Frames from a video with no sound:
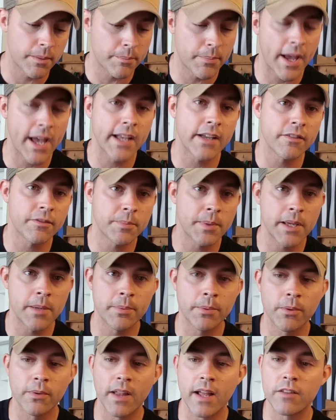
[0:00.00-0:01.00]
bank of
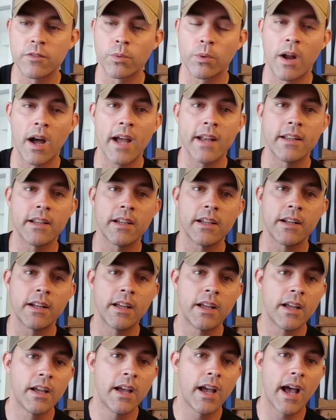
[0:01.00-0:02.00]
people. That's what I did
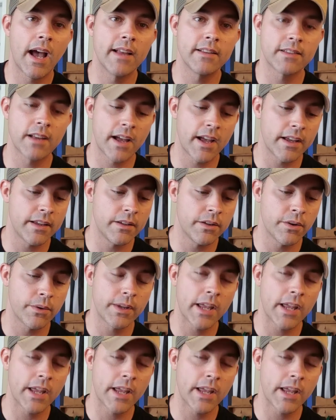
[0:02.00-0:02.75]
as I,